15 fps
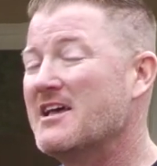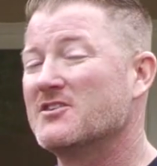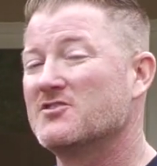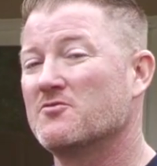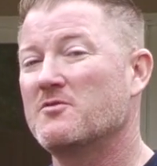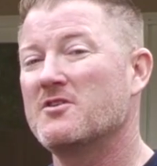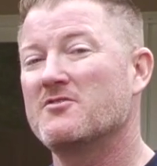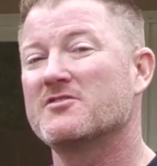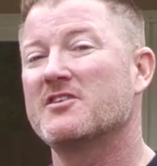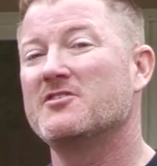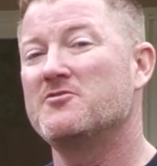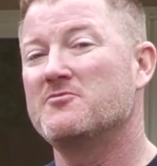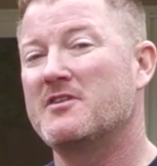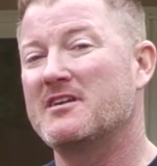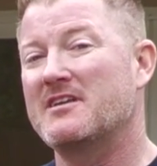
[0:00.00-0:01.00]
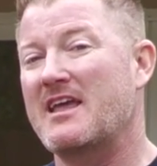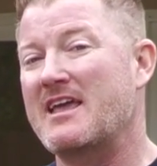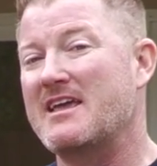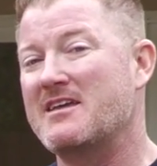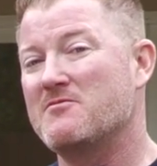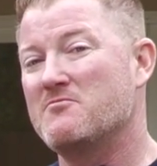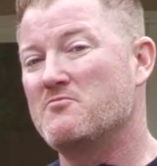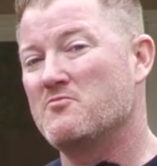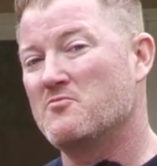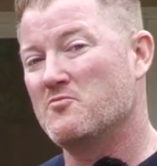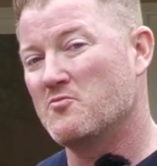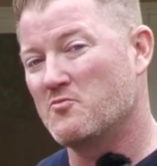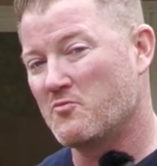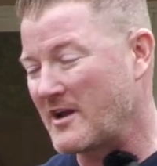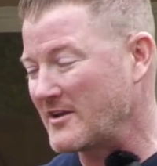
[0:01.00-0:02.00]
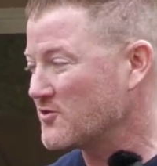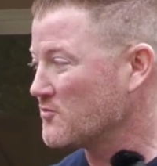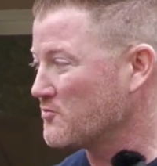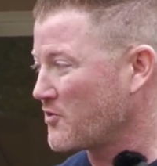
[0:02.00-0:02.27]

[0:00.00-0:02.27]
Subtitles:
So where else can you get a rental